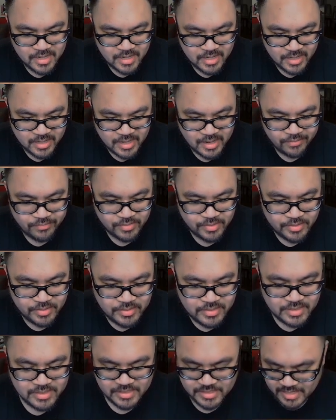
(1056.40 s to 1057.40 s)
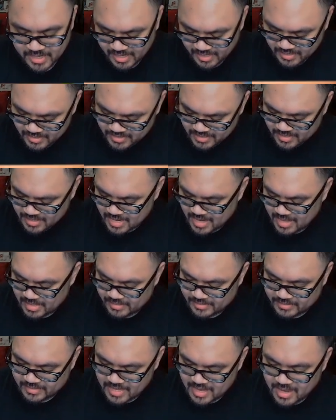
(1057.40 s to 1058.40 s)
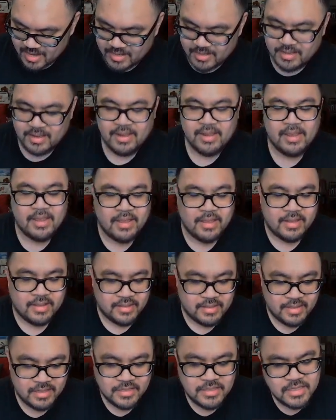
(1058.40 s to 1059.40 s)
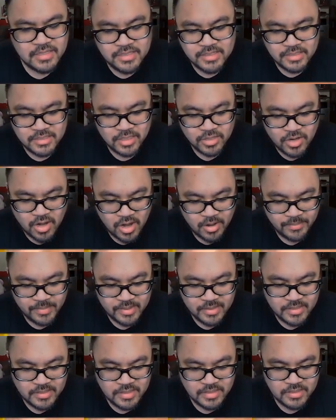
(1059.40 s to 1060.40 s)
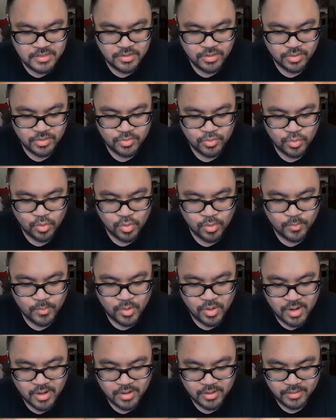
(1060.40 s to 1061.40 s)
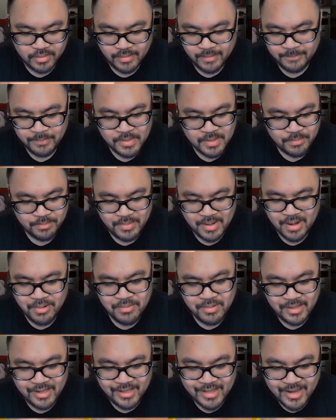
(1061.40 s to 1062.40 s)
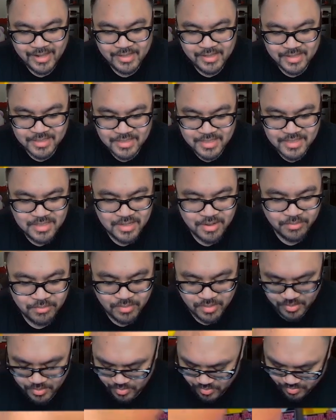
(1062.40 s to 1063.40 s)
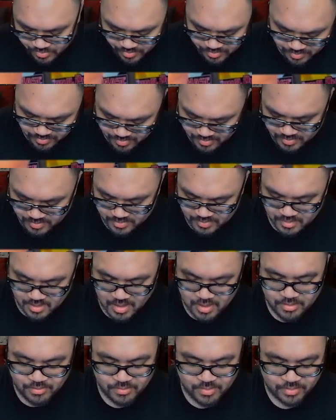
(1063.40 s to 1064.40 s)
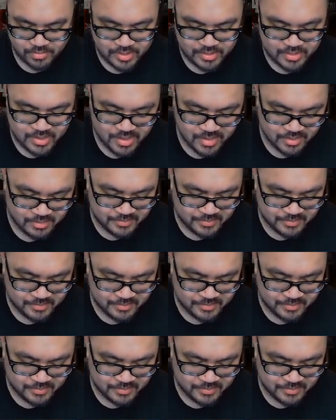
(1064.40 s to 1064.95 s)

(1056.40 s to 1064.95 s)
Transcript: evolution chain, and this is just a common. This is your normal art, but I really like this. This is a really cool artwork right there.